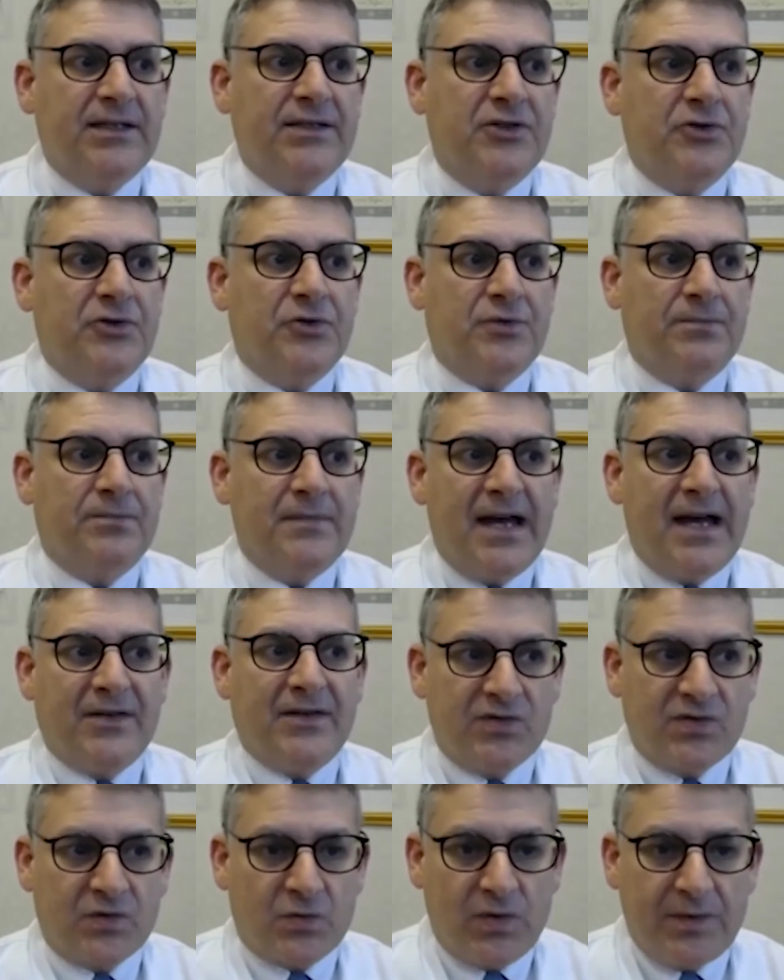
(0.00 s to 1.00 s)
your
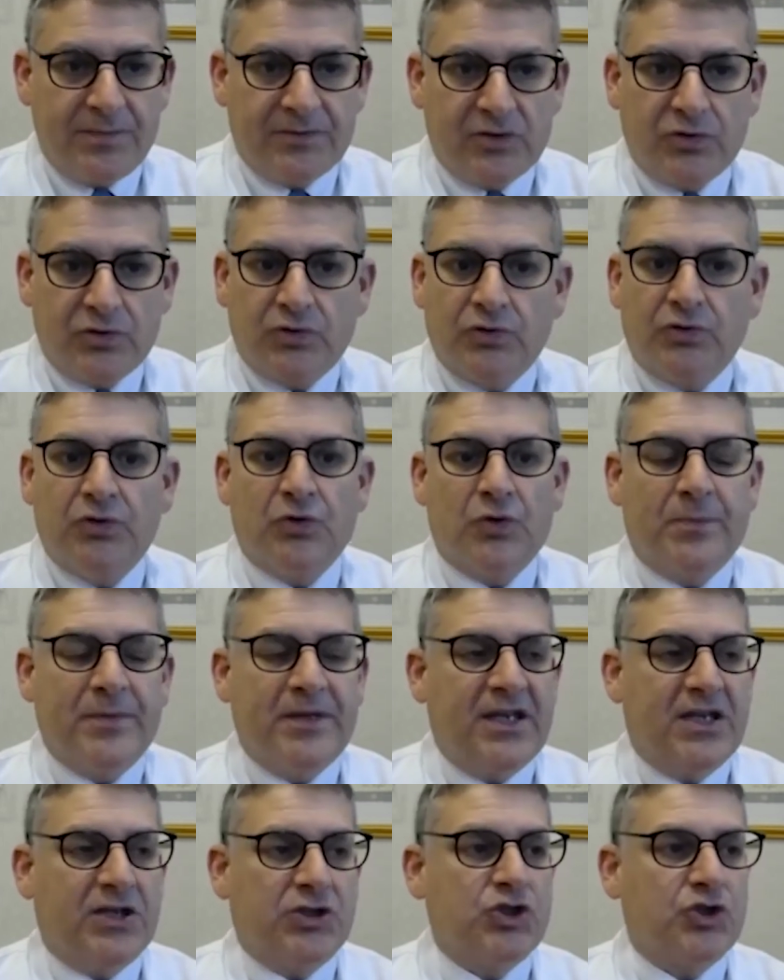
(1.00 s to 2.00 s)
manuscript to
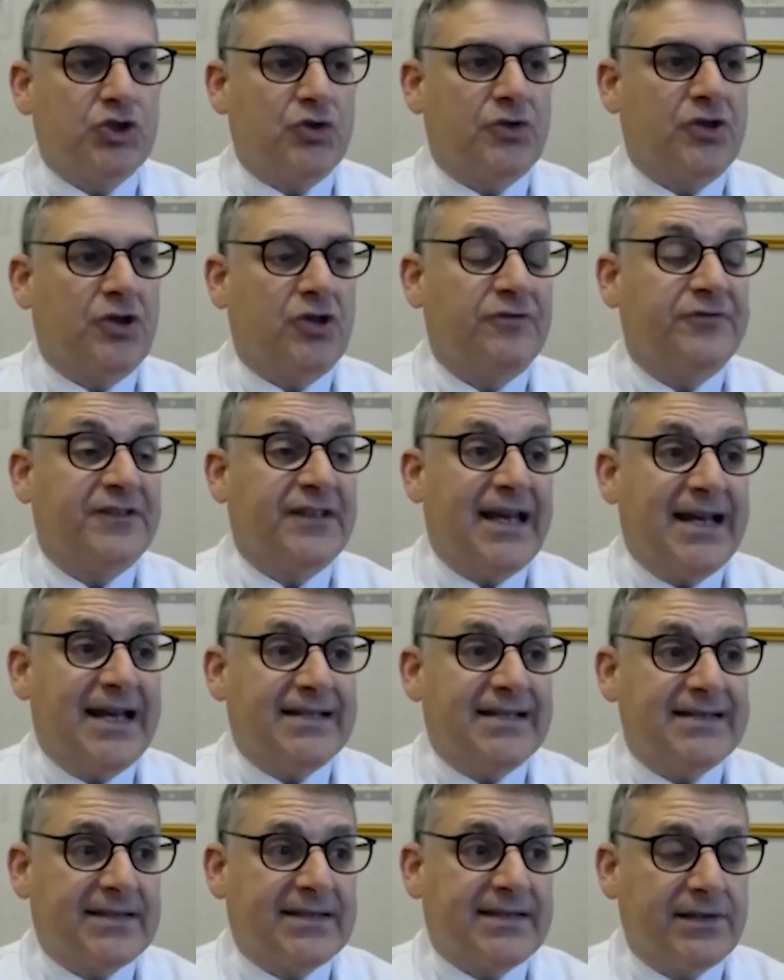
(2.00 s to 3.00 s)
European Journal of
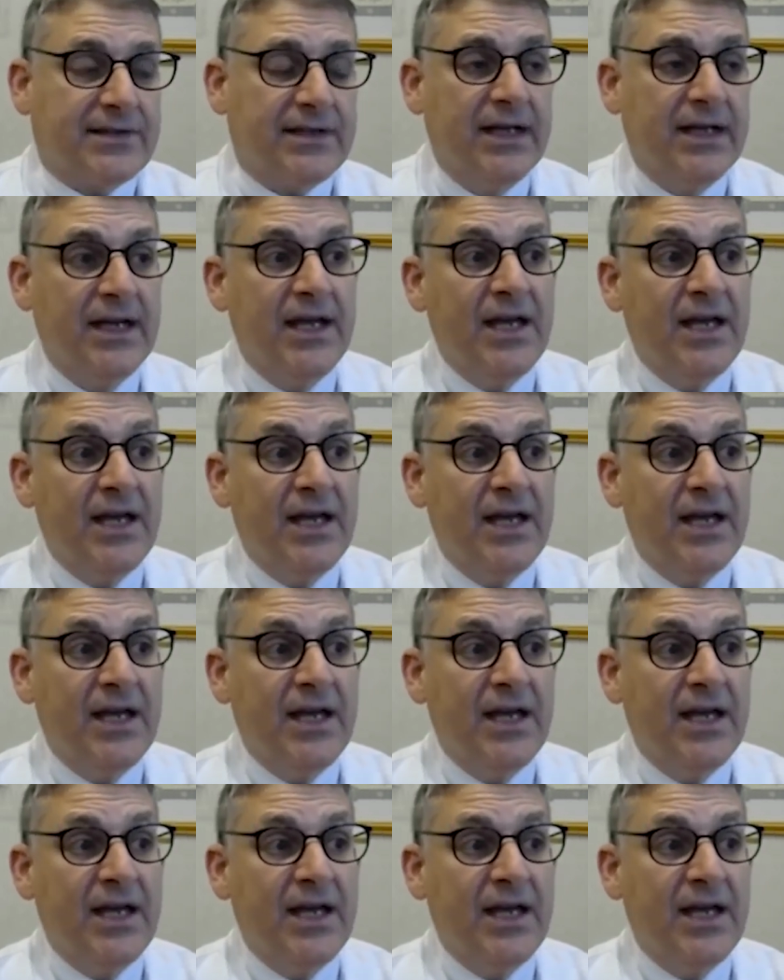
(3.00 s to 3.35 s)
Cancer.